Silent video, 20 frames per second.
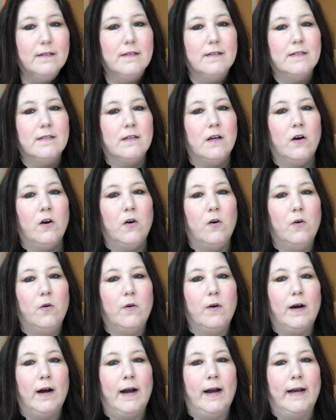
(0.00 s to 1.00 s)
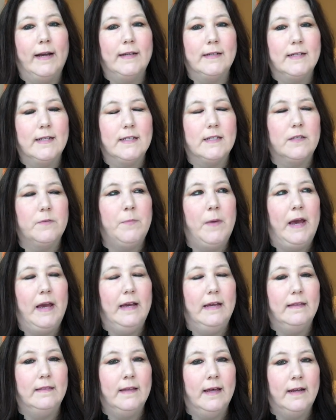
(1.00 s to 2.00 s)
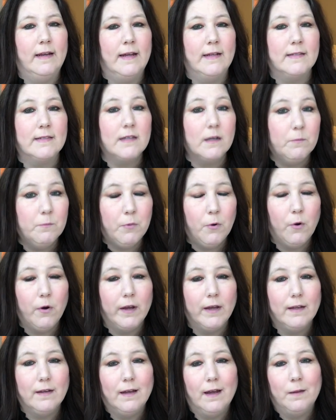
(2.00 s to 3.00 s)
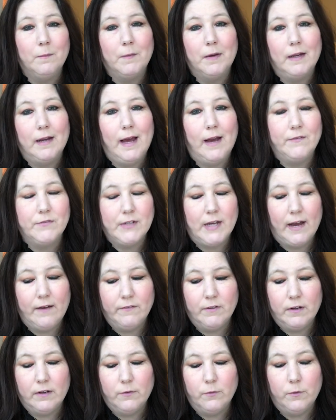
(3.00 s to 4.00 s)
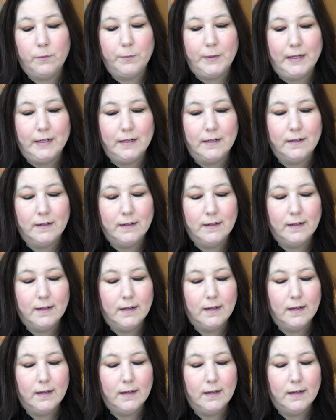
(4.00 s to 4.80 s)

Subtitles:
So I anticipate that at some point I'm going to have it repeated